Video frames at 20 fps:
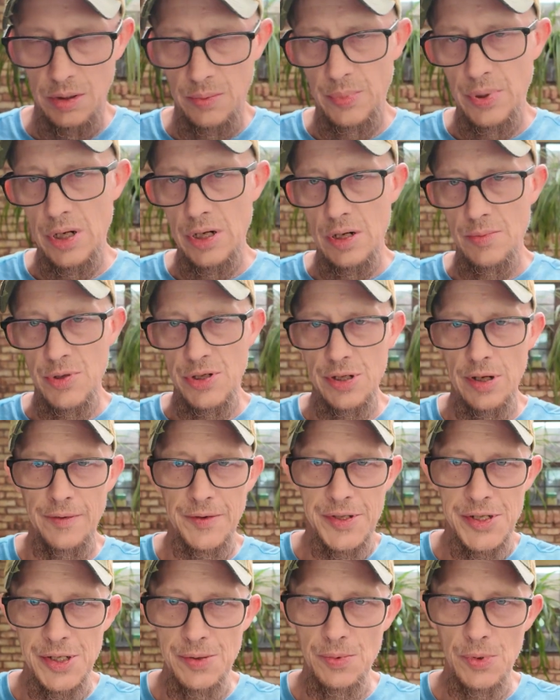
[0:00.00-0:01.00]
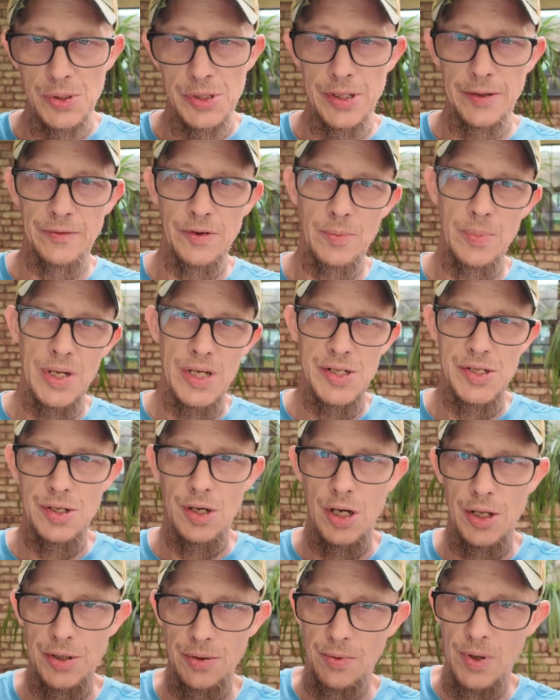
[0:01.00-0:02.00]
Part numbers obviously will differ based
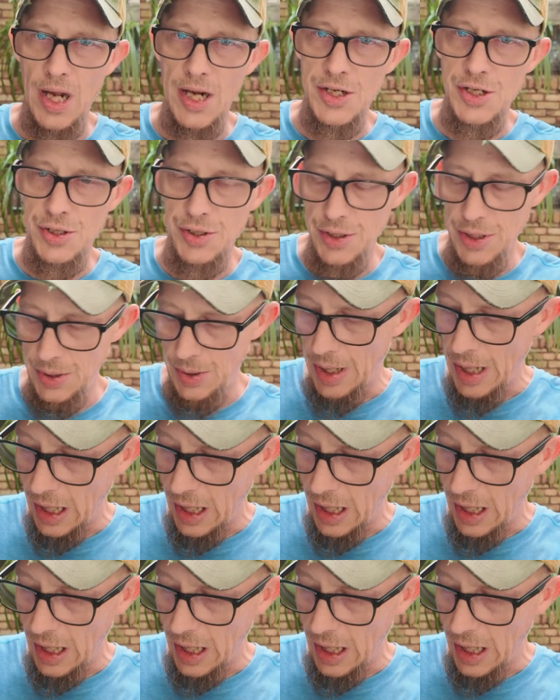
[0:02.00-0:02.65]
on the ratchet that you